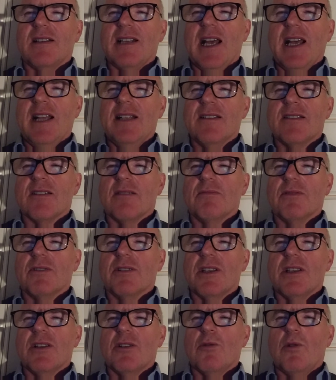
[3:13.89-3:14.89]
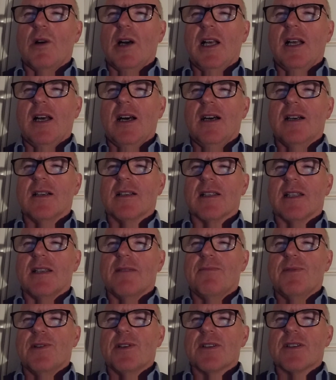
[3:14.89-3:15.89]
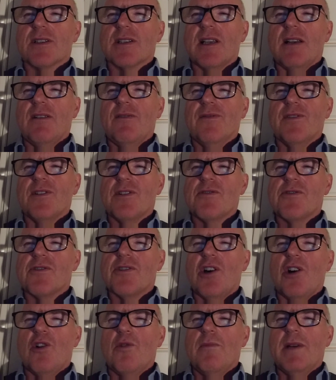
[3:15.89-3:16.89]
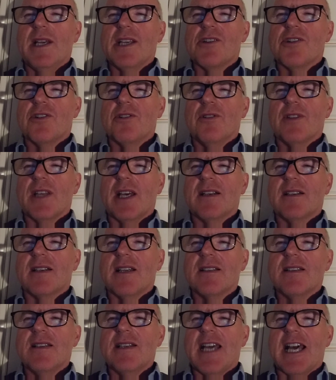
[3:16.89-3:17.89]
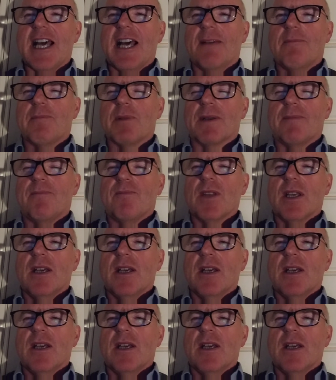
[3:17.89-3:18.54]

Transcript: ends up looking quite ugly, but self control, makes sure that doesn't happen.